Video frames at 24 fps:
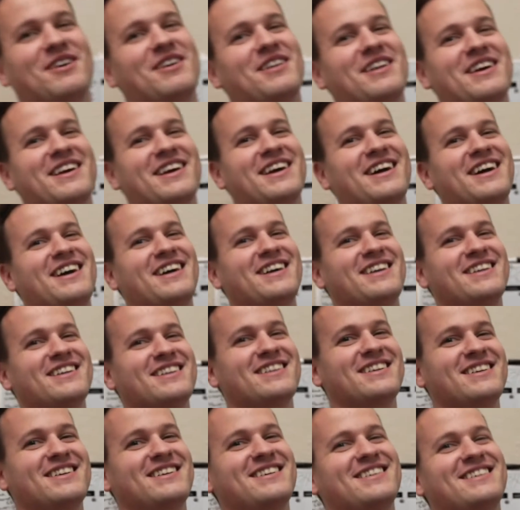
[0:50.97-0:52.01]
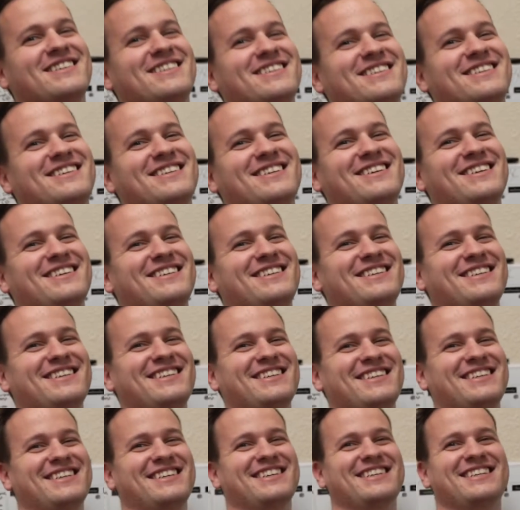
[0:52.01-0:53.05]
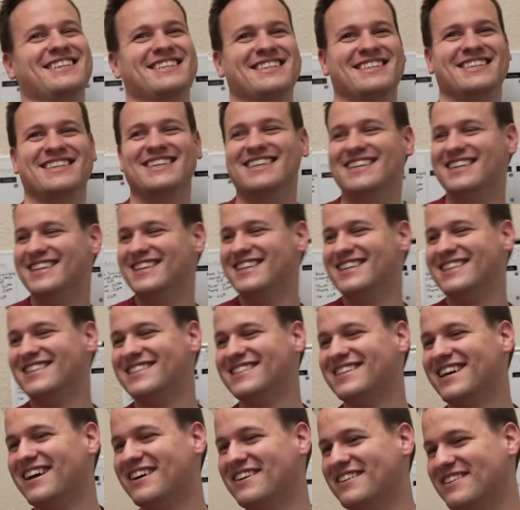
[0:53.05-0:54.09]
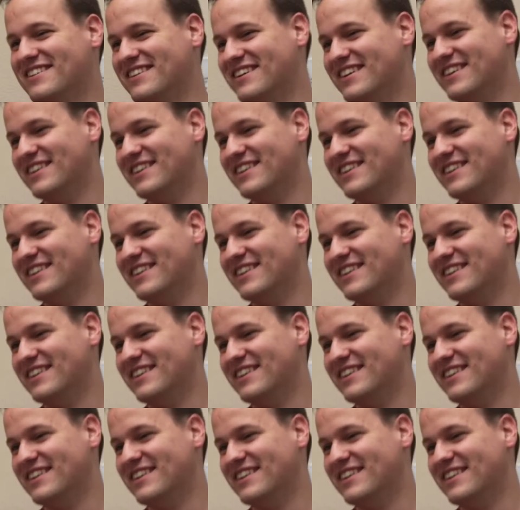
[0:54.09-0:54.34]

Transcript: all I got. I guess I started recognizing that